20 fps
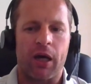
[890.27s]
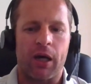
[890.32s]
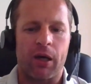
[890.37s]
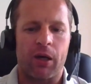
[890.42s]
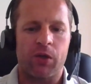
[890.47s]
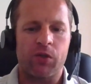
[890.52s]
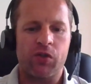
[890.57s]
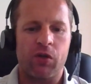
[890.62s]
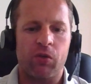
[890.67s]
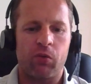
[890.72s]

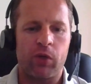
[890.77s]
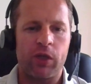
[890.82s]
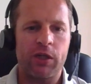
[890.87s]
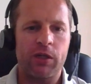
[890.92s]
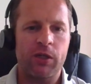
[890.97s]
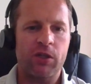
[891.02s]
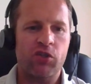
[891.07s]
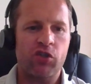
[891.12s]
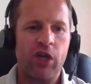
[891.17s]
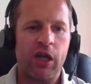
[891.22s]
So we
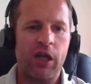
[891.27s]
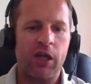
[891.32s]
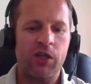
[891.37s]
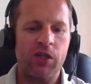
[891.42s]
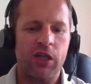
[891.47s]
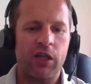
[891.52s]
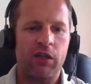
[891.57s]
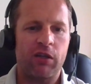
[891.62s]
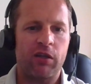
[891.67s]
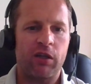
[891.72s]
didn't
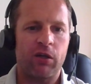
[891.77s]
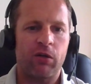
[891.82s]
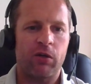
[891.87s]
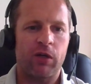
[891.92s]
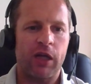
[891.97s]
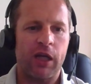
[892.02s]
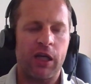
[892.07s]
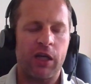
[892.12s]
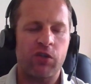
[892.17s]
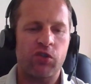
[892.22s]
change anything
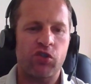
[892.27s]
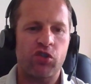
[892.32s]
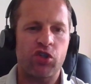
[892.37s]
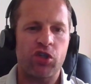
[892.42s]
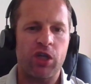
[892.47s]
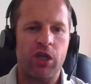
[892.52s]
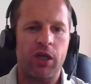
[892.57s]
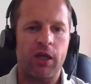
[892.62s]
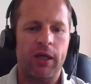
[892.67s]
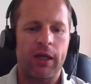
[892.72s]
on the
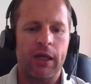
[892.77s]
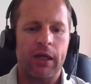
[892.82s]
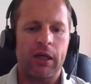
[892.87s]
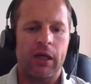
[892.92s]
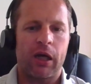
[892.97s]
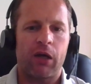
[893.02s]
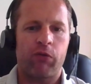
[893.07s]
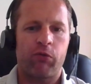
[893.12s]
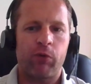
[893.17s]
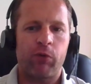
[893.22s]
SG.
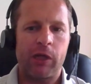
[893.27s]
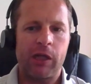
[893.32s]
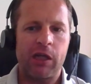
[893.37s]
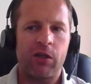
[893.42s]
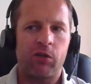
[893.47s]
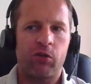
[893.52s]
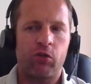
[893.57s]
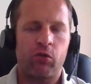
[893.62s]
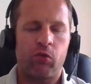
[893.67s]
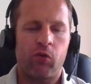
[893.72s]
If we
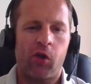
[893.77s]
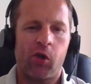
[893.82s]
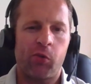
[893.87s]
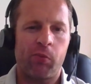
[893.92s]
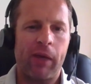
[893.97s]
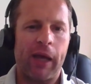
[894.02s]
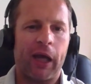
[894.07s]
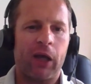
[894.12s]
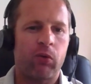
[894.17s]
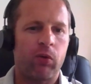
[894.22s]
needed to roll
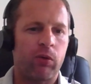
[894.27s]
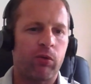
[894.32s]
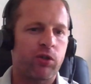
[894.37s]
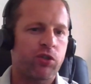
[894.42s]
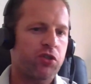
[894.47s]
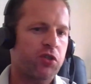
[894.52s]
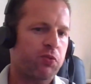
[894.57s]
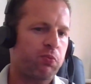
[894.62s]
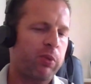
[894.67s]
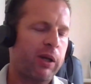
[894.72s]
back, we
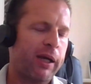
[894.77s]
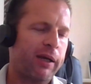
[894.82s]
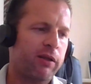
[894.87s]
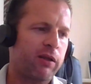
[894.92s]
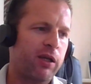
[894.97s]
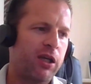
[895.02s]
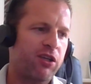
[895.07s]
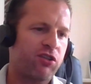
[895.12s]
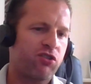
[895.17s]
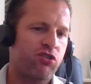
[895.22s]
would just plug
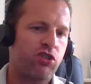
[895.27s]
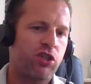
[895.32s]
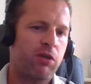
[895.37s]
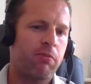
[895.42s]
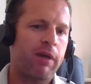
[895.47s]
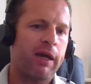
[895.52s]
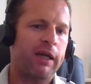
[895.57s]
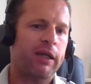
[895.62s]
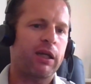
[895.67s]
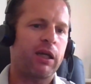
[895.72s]
the
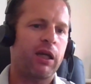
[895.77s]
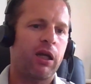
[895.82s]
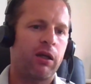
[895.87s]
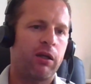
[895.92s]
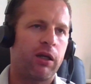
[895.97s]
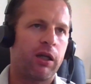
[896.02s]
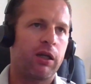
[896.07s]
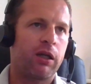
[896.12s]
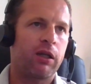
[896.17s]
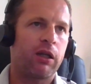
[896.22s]
SG back
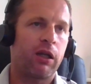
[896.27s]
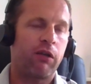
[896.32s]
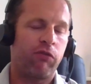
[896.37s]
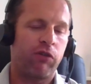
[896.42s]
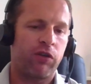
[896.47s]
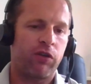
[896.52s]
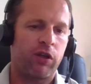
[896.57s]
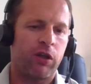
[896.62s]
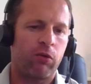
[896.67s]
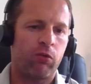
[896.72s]
in and
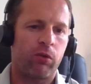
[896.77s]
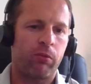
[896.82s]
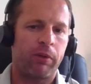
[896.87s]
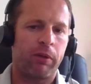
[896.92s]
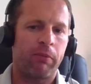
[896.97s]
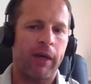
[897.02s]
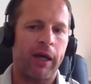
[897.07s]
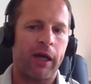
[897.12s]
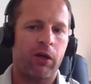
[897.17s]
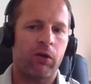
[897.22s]
everything will
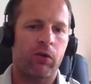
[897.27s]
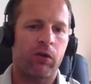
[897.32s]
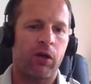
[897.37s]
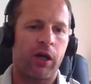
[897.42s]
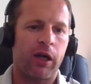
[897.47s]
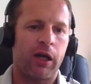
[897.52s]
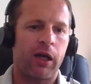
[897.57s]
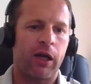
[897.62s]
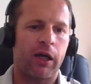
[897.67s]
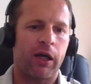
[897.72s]
be back
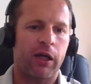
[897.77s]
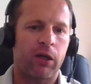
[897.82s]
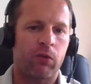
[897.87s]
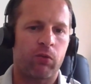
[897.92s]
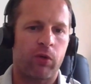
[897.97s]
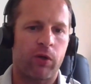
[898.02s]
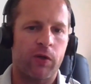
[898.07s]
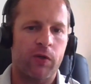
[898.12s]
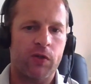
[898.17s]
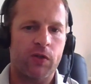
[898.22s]
online like
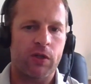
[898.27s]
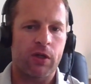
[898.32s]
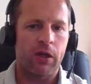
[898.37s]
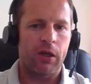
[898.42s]
it was.